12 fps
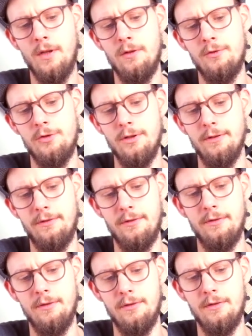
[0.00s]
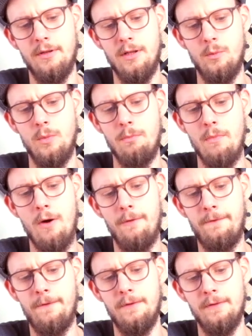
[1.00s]
just
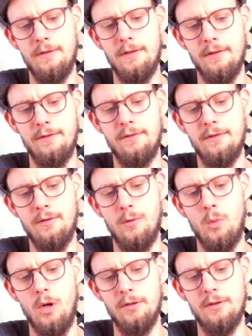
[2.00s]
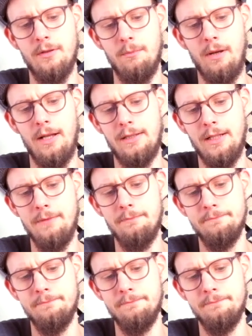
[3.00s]
remove this rod completely